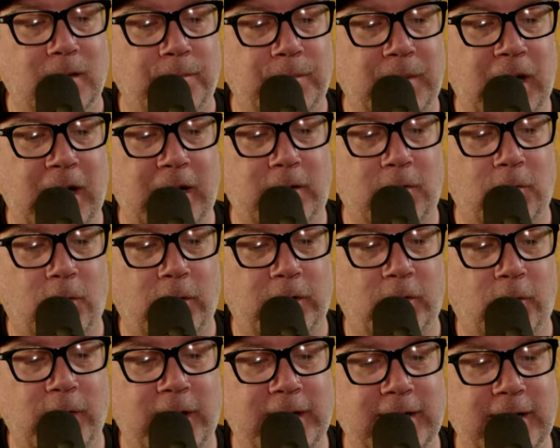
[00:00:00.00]
Bach, what
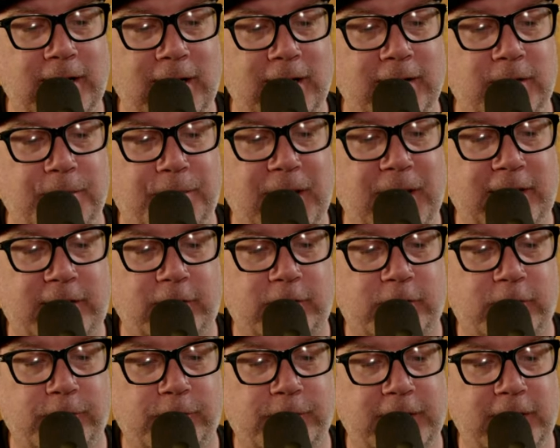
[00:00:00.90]
a way to end a Packer
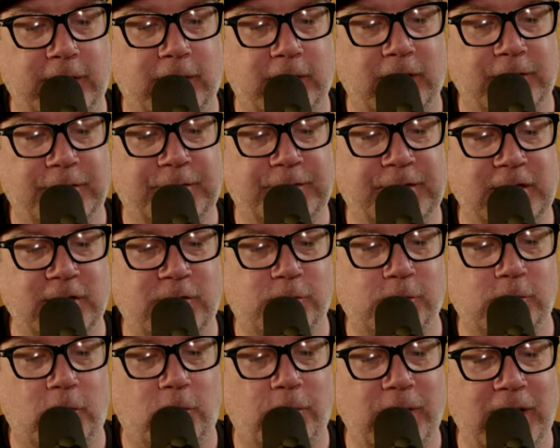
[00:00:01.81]
career, a
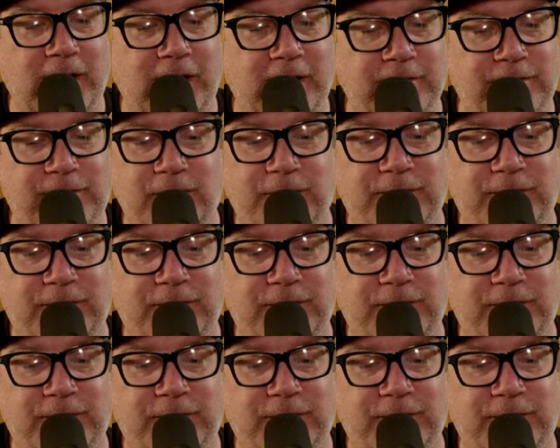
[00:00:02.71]
sensual wave,